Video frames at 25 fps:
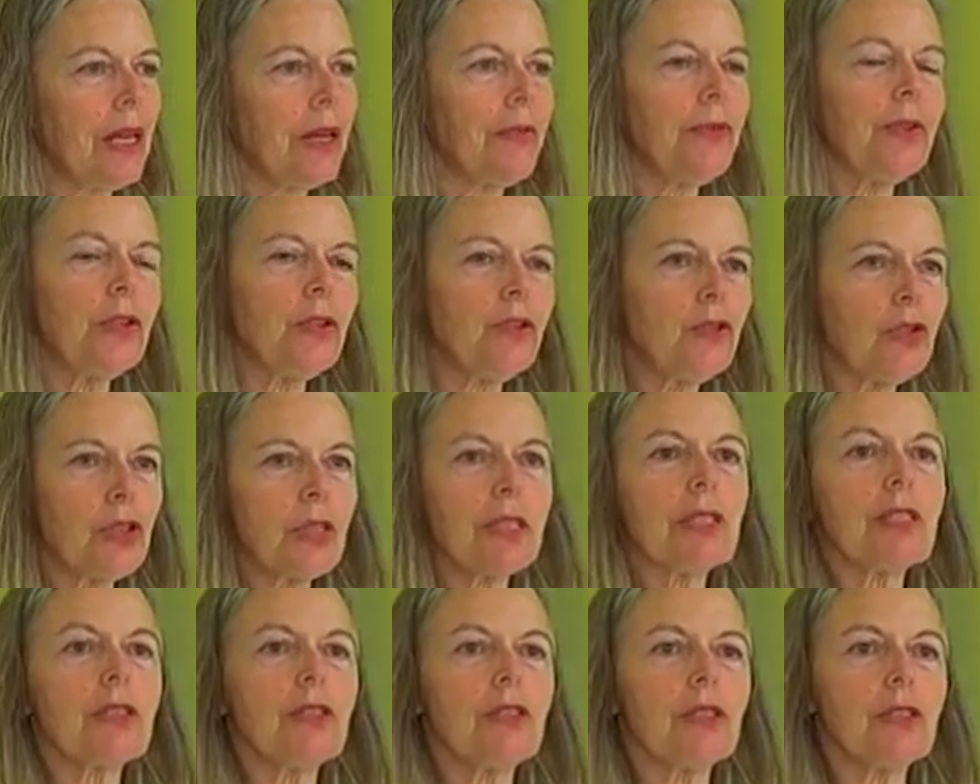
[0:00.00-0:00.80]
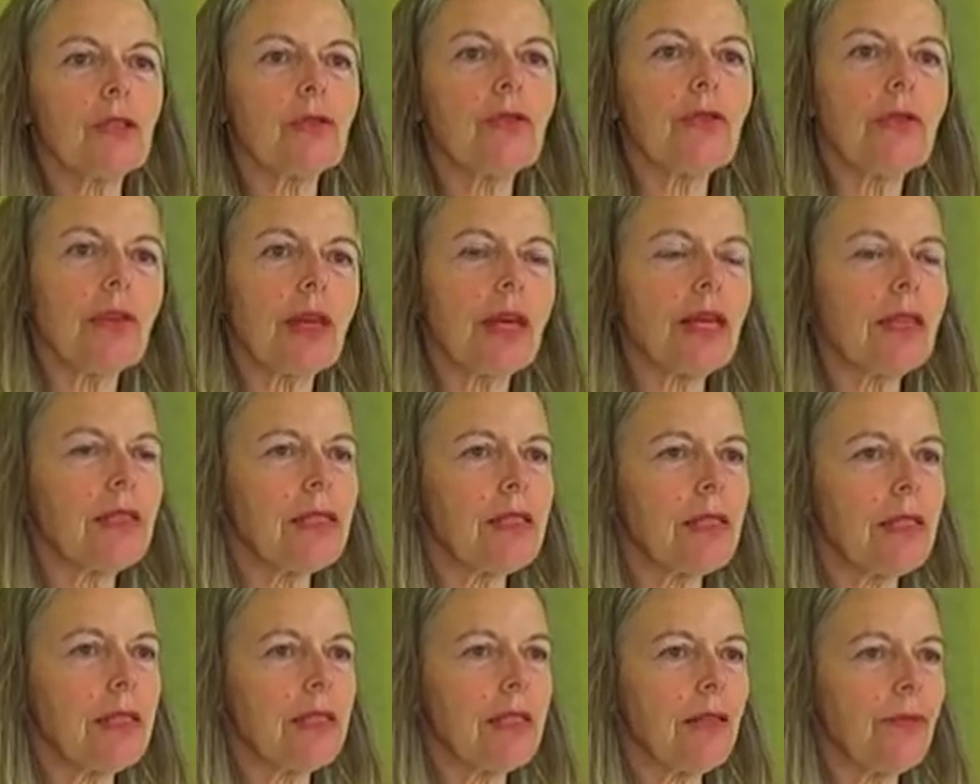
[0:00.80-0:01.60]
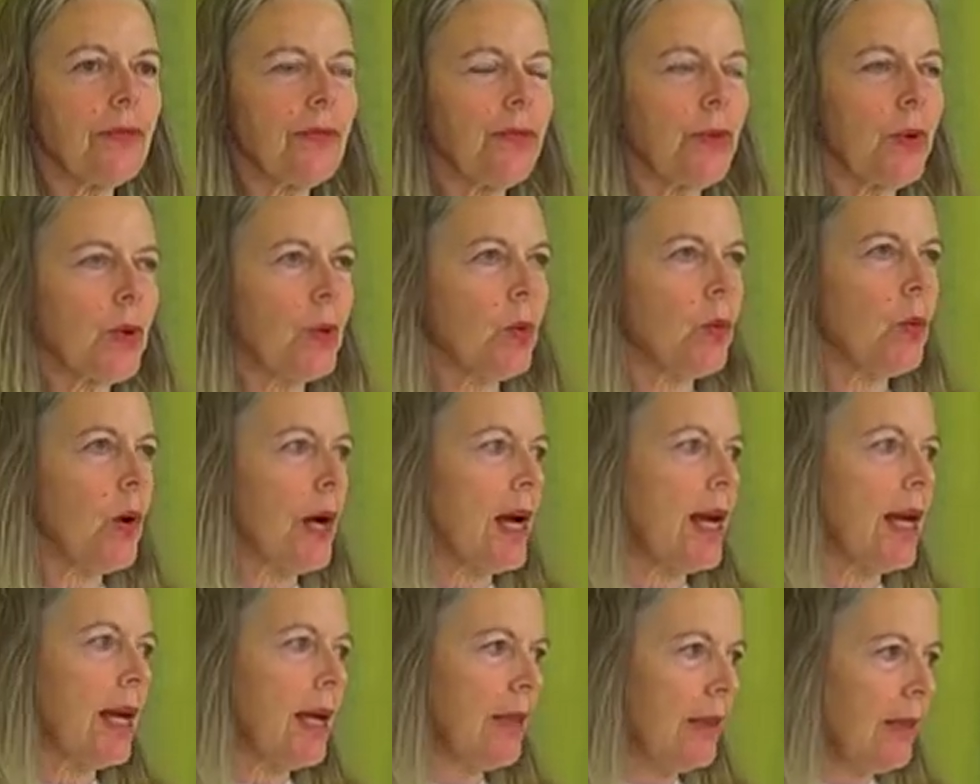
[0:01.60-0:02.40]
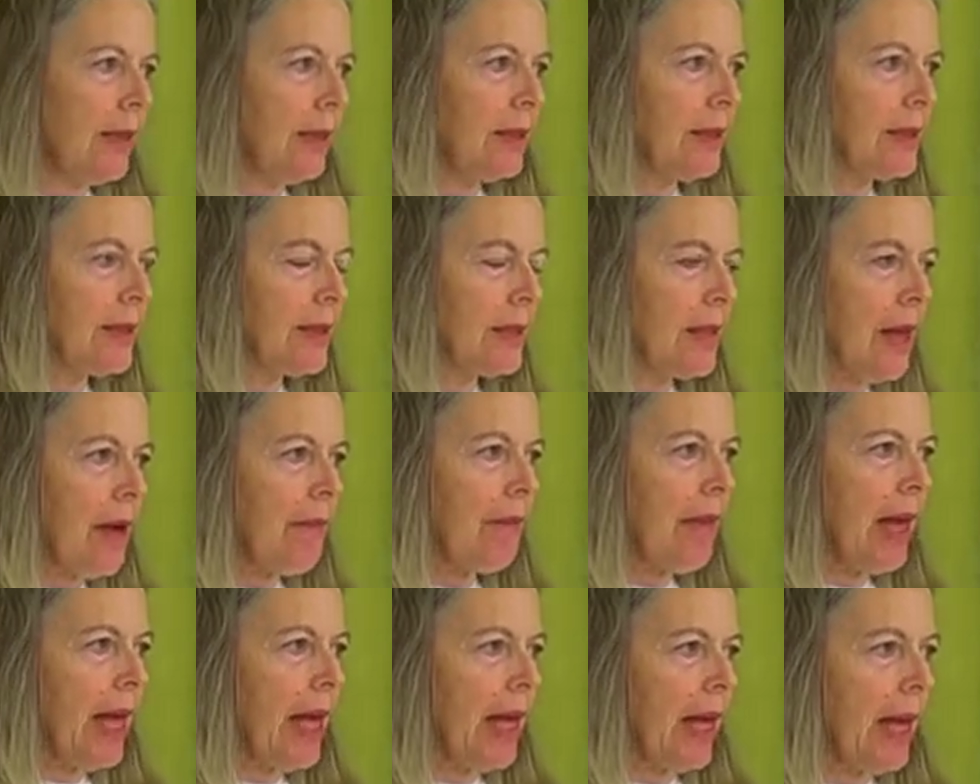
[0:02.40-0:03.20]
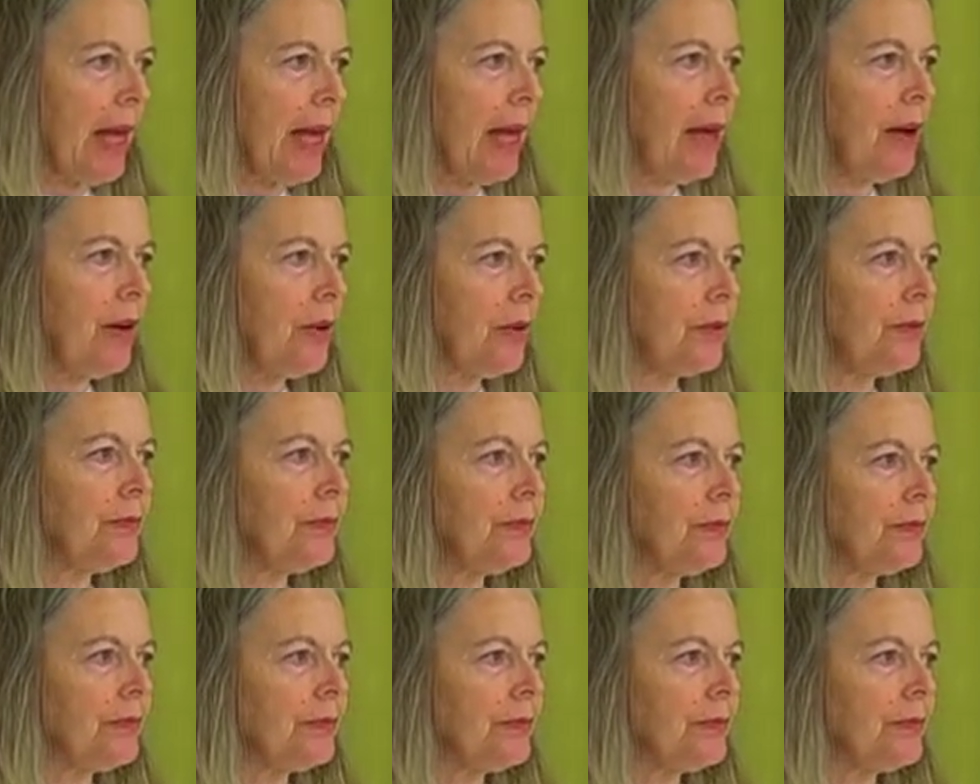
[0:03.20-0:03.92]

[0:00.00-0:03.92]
If you just do things a different way, then somehow